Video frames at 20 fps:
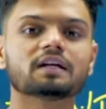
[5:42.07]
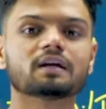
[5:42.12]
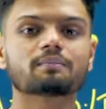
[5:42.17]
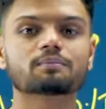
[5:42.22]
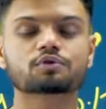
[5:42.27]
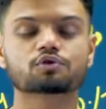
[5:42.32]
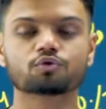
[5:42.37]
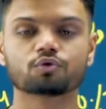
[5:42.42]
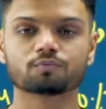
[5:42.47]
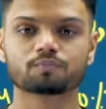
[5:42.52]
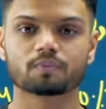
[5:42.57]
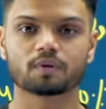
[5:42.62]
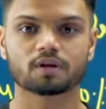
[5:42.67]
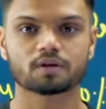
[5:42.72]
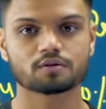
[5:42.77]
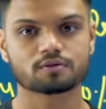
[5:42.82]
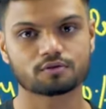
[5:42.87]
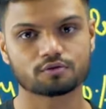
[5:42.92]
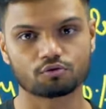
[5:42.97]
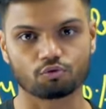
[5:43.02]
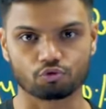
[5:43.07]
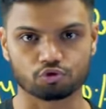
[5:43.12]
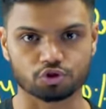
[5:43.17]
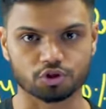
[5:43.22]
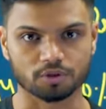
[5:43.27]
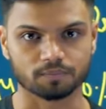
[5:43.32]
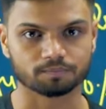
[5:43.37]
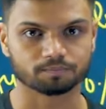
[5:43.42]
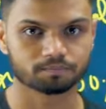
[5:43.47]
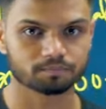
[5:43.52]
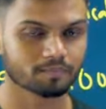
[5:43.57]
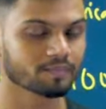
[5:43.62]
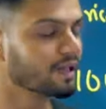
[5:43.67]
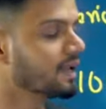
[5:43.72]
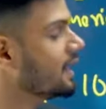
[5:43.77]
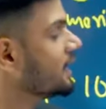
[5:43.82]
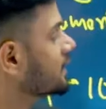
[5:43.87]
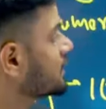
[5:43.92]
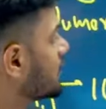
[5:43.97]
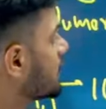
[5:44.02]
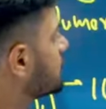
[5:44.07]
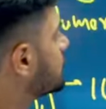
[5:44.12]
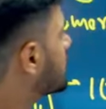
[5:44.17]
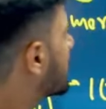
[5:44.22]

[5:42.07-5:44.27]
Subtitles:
it comes to social. Then